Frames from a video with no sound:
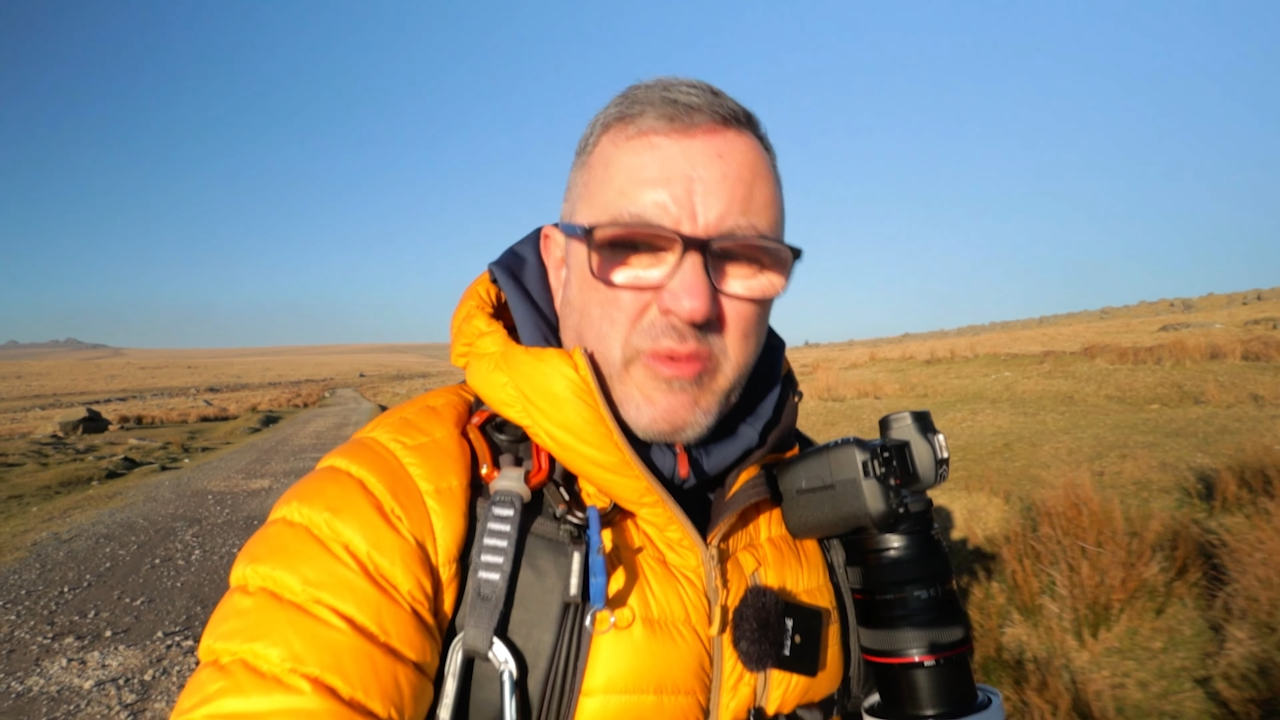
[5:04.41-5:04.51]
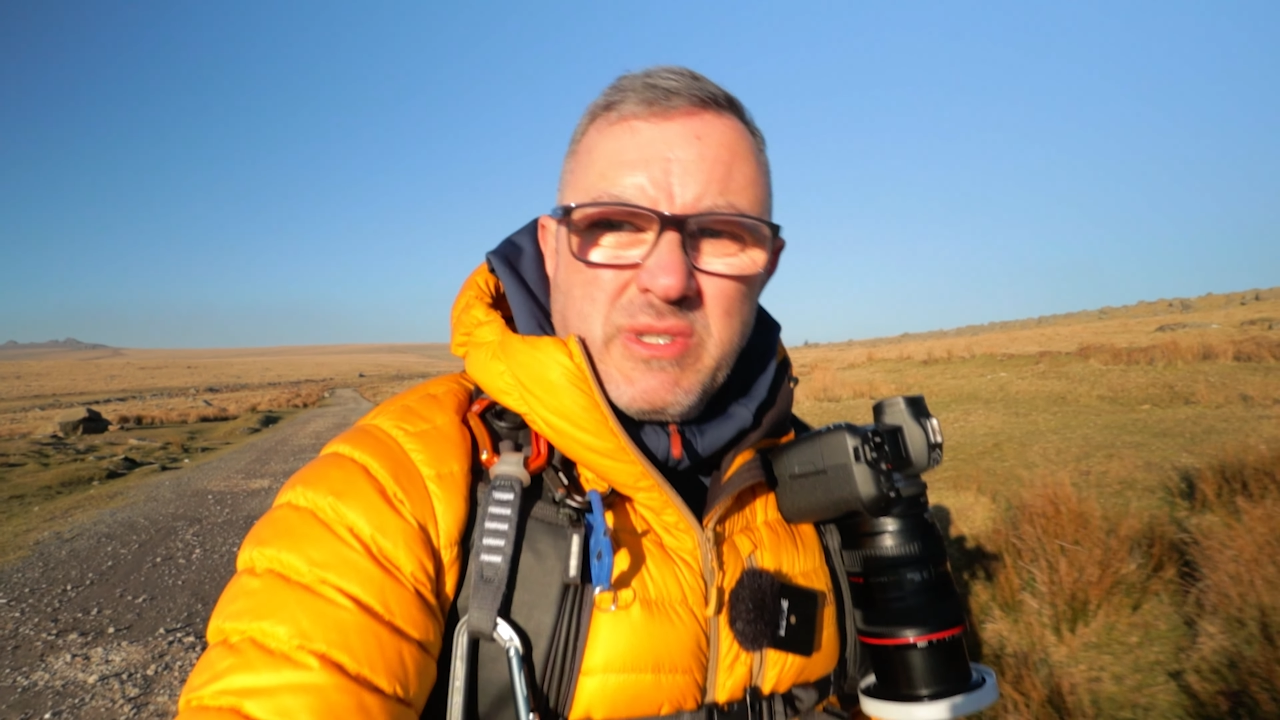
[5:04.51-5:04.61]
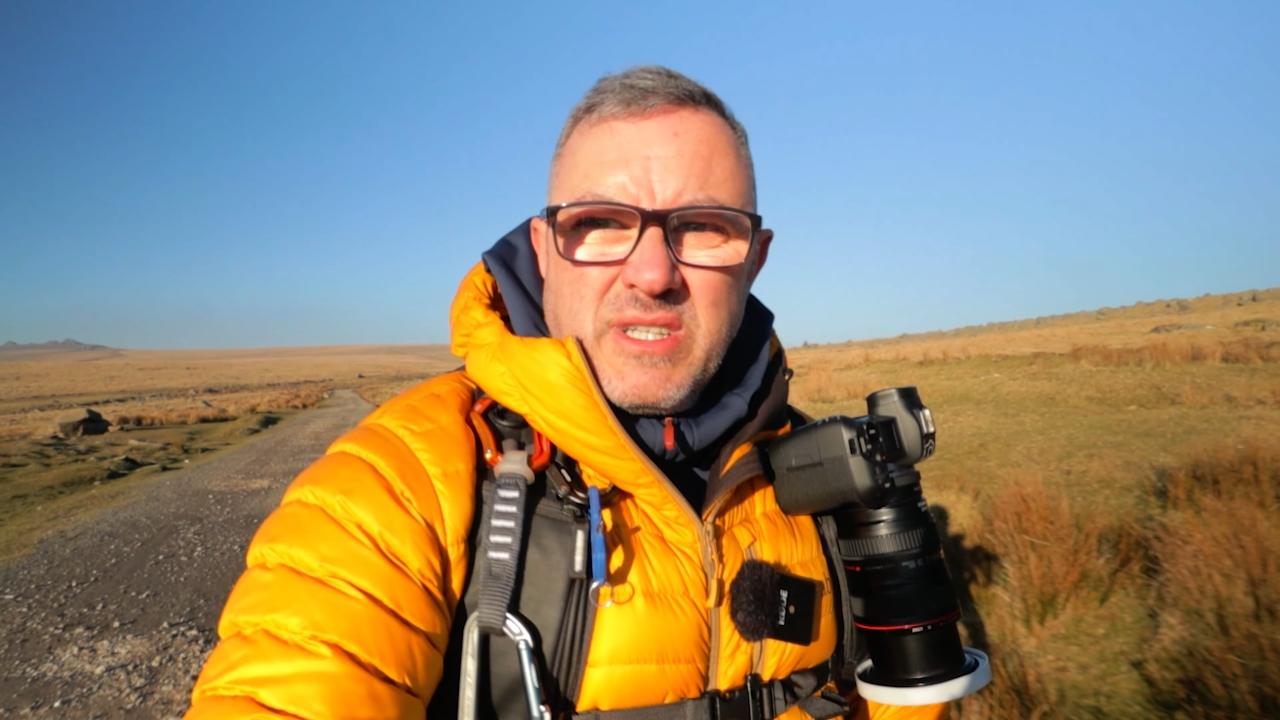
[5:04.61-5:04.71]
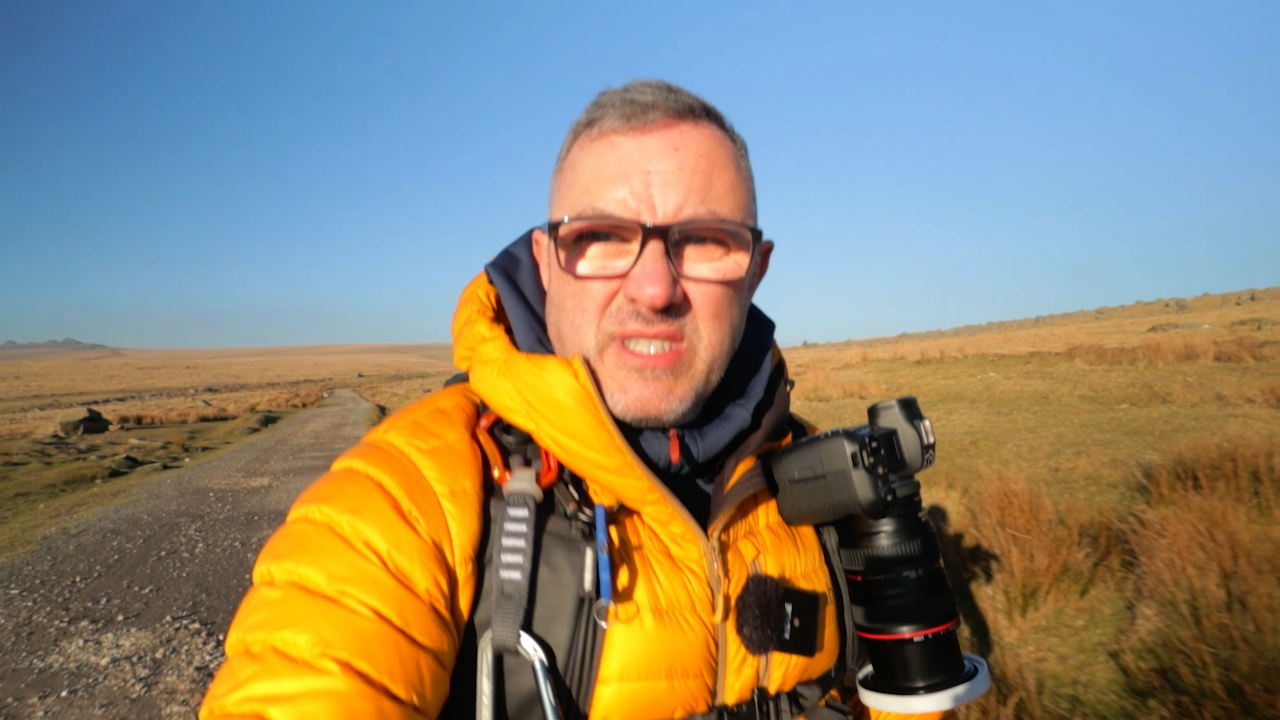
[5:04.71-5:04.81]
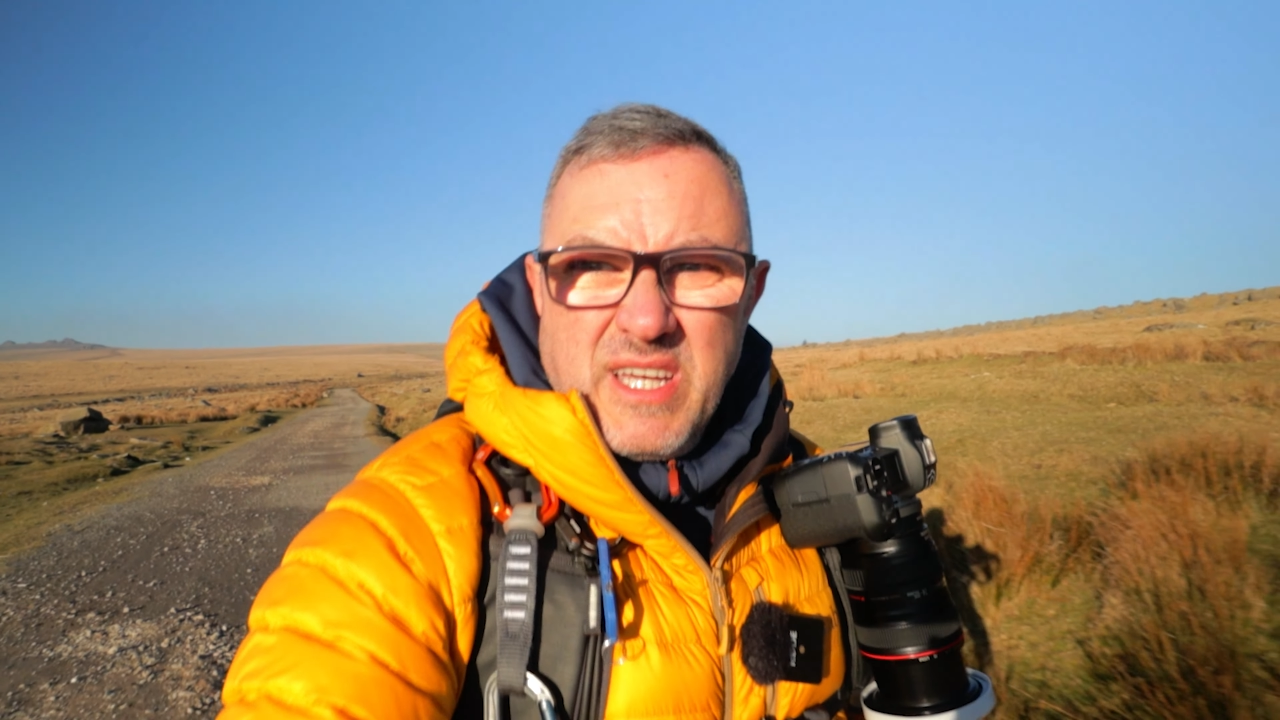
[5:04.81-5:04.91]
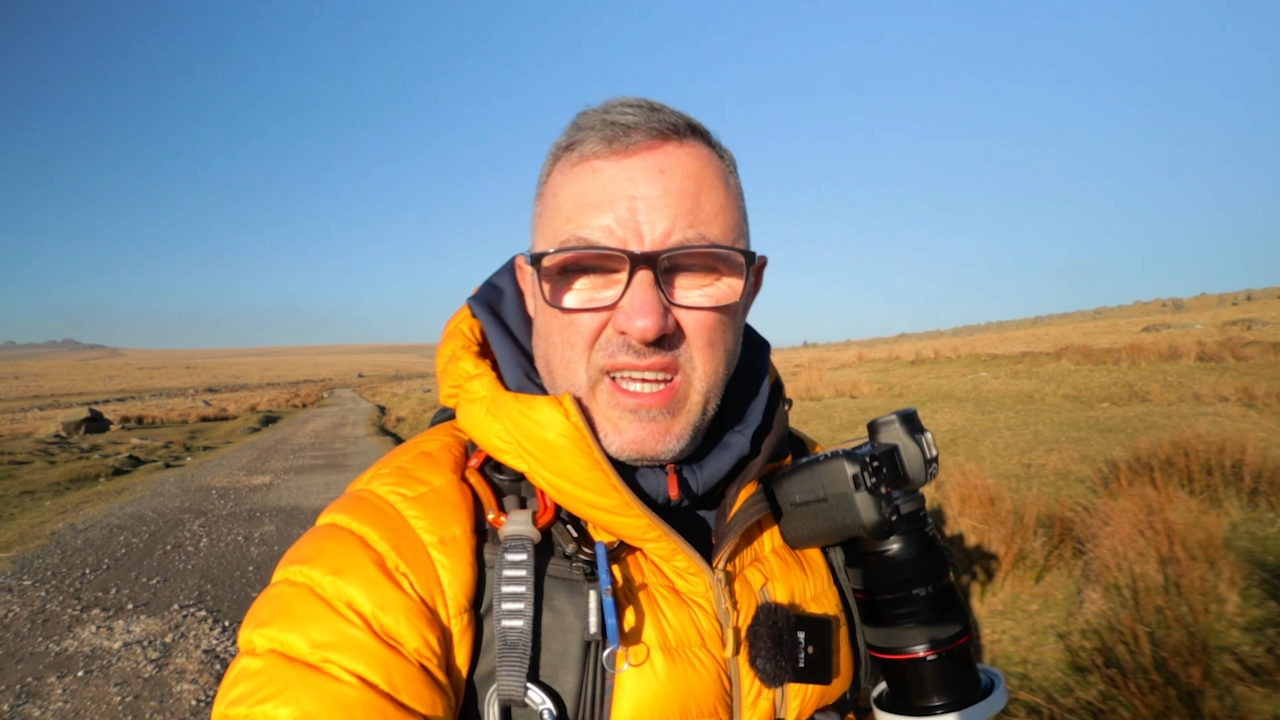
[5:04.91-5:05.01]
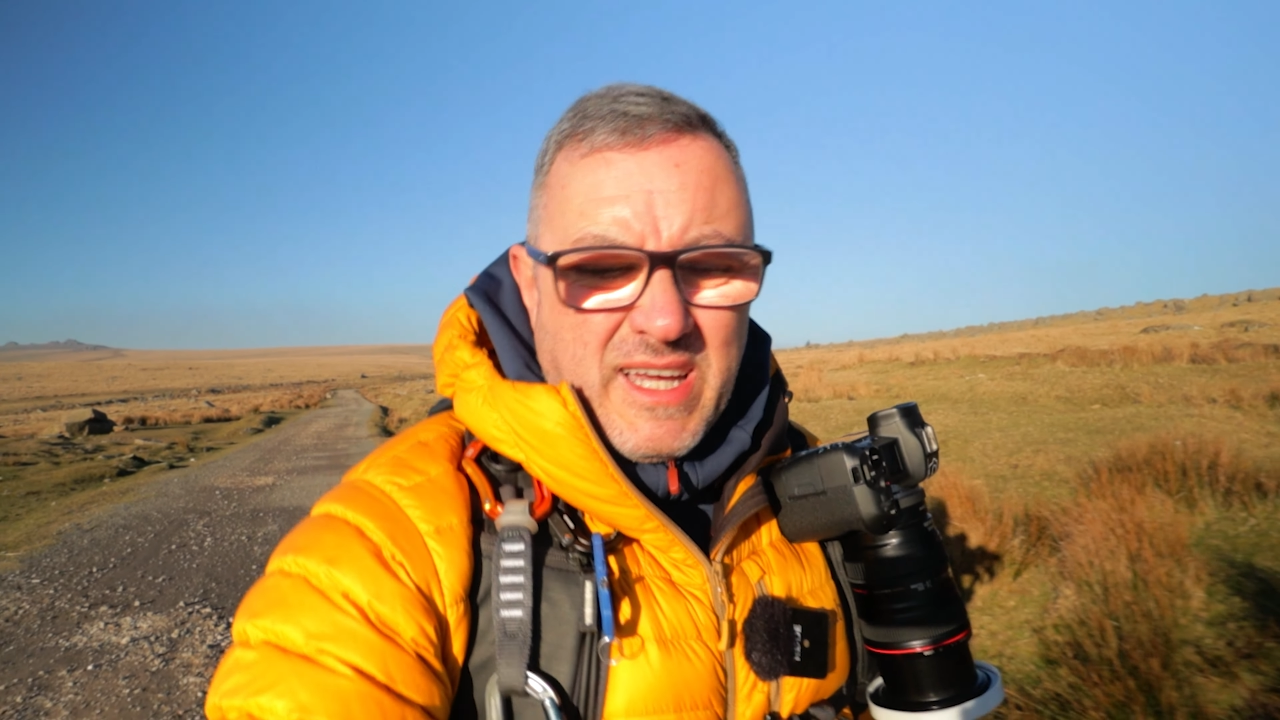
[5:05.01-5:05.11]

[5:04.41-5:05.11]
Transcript: images